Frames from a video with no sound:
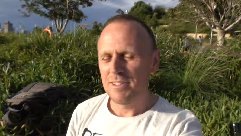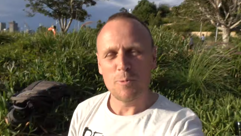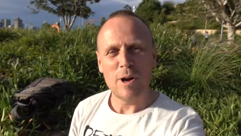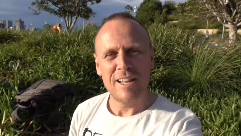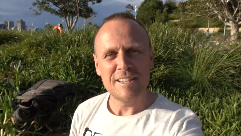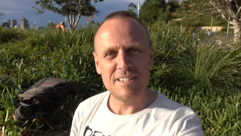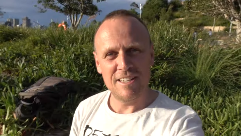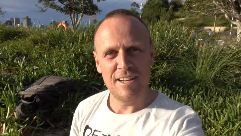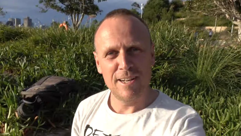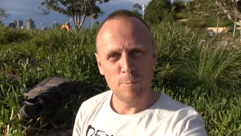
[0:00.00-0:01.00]
So while I
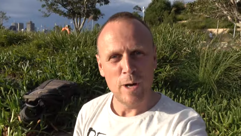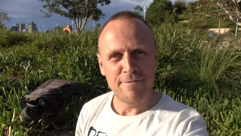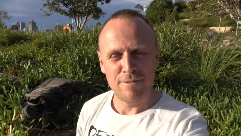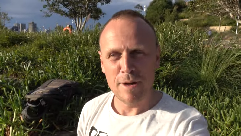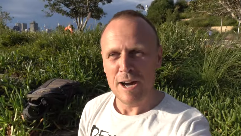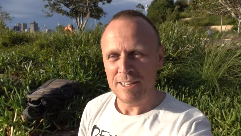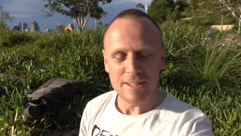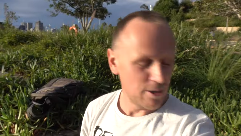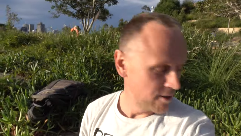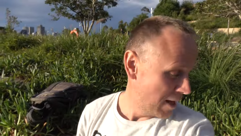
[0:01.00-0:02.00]
sit here and wait for Marty
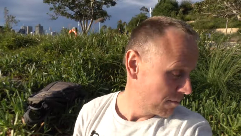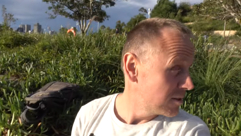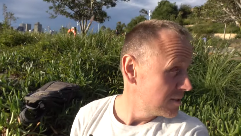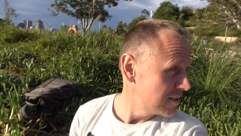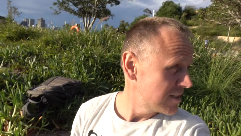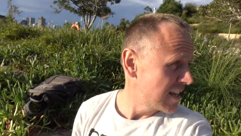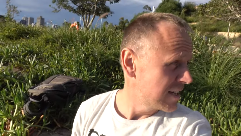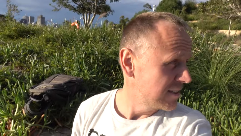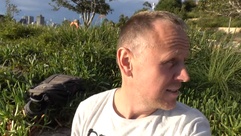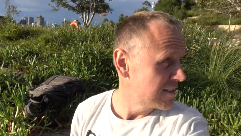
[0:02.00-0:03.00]
to turn up, because he's
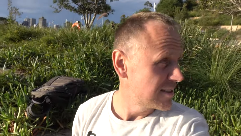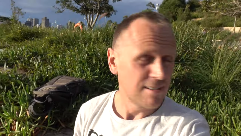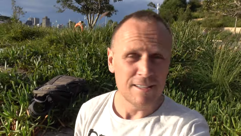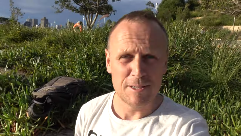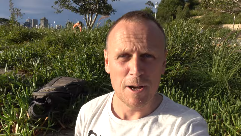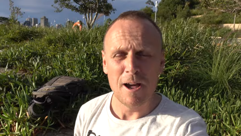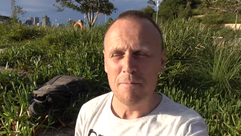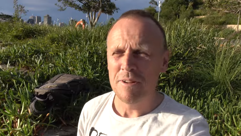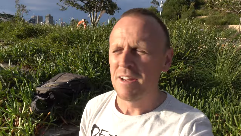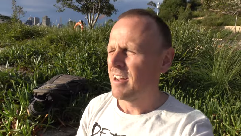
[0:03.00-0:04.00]
taking his
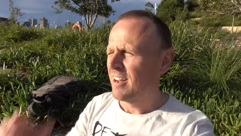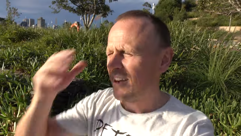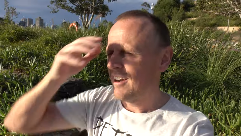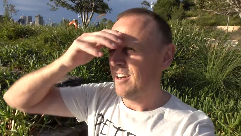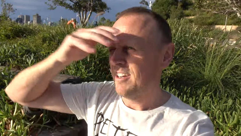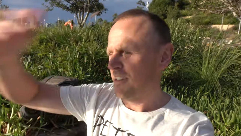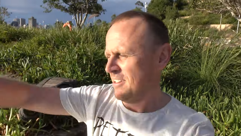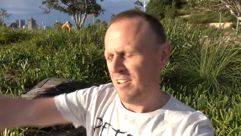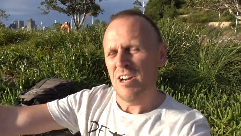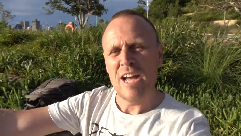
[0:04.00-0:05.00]
time,
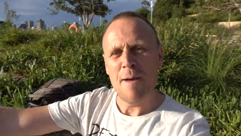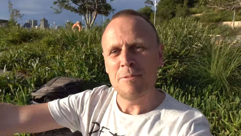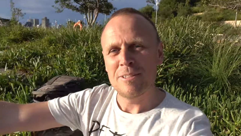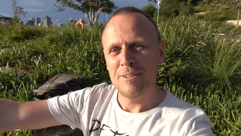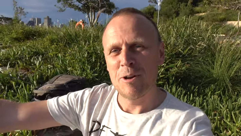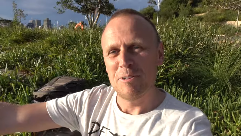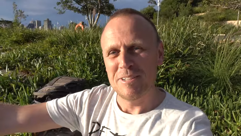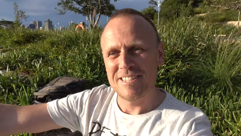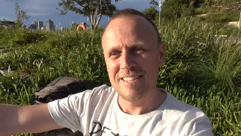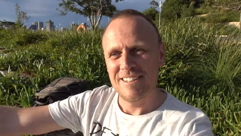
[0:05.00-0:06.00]
I happen to
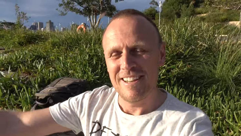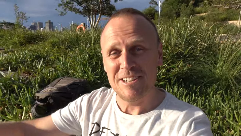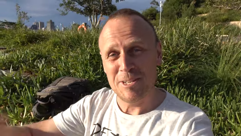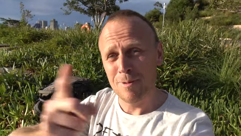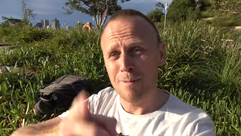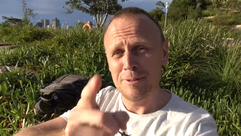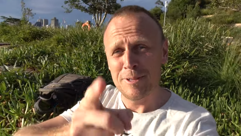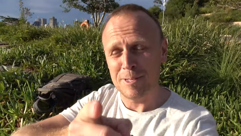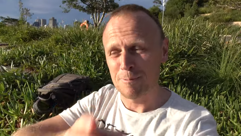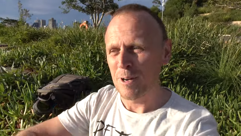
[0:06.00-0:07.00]
notice, and you probably
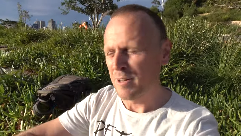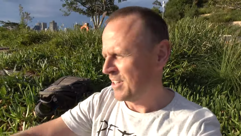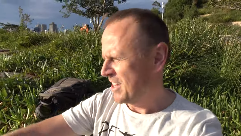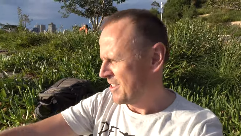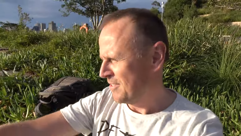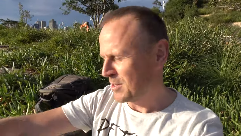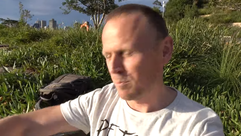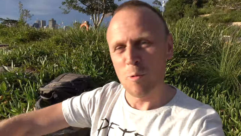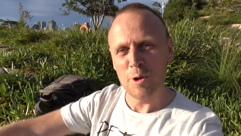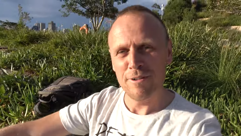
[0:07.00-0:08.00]
did as well,
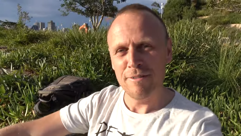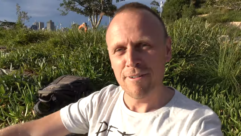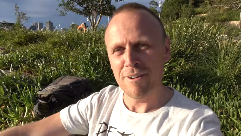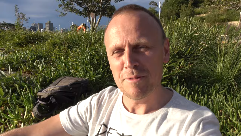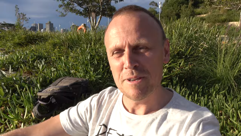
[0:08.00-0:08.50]
there's water in front